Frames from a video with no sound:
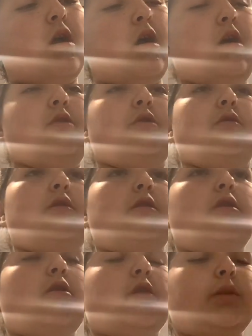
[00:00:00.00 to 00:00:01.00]
oh, you could
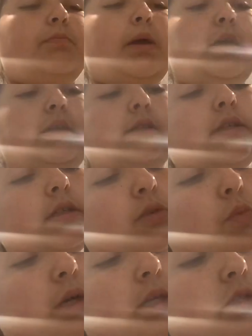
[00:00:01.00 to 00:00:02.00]
have already painted the
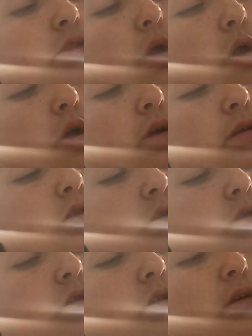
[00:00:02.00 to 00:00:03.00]
white stars and you could